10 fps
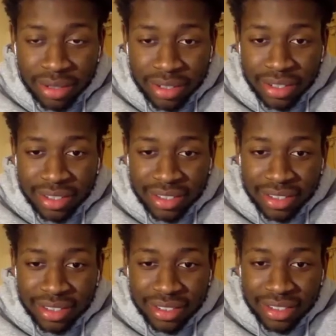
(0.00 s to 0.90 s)
Bro-
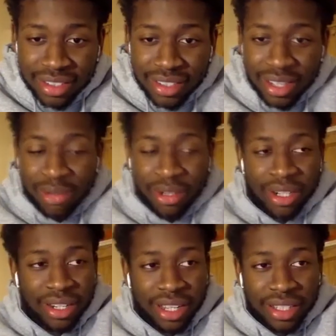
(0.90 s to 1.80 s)
uh,
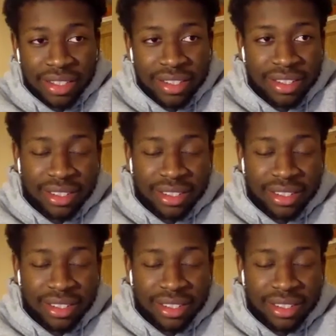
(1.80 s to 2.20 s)
Brooklyn Nets.